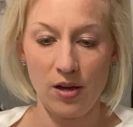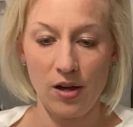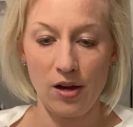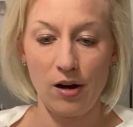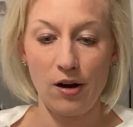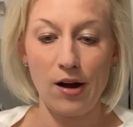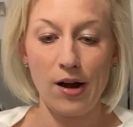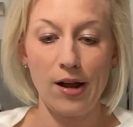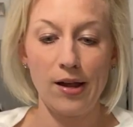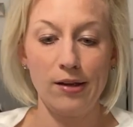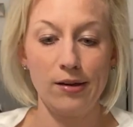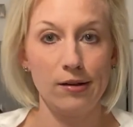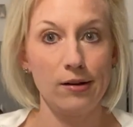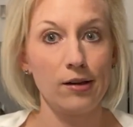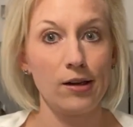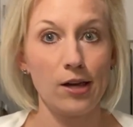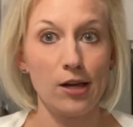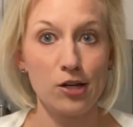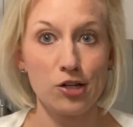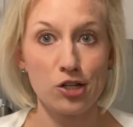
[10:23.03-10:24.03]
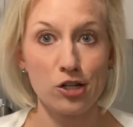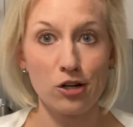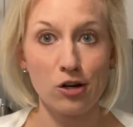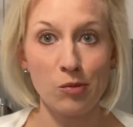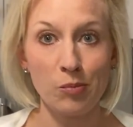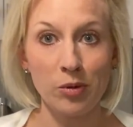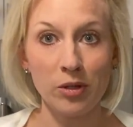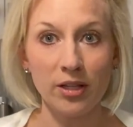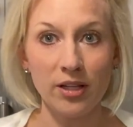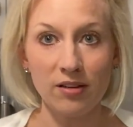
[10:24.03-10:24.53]
All right, and in case you
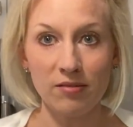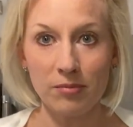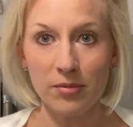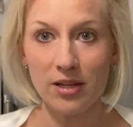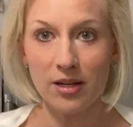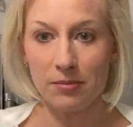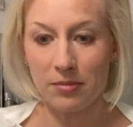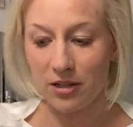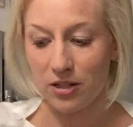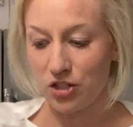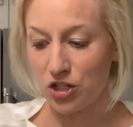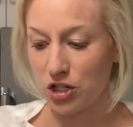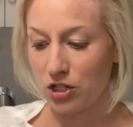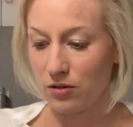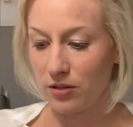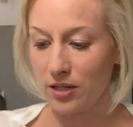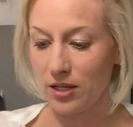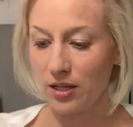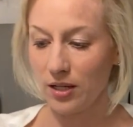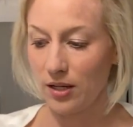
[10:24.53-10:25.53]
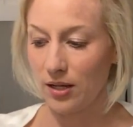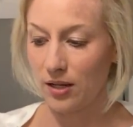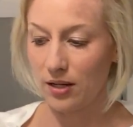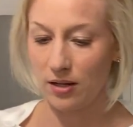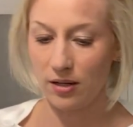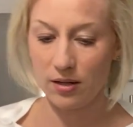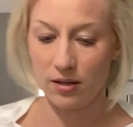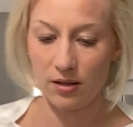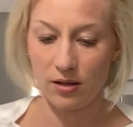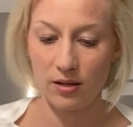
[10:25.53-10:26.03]
don't believe me, I'm gonna do it
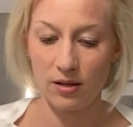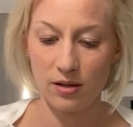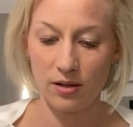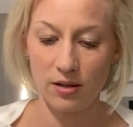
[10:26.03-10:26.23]
again.